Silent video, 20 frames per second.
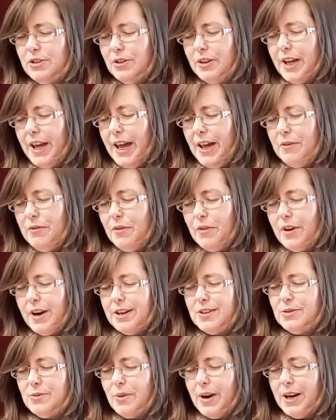you care for
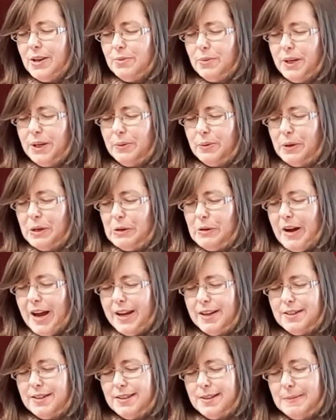us right where we're
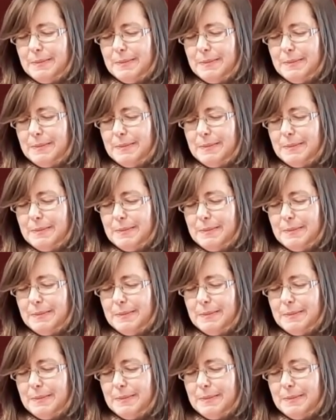at.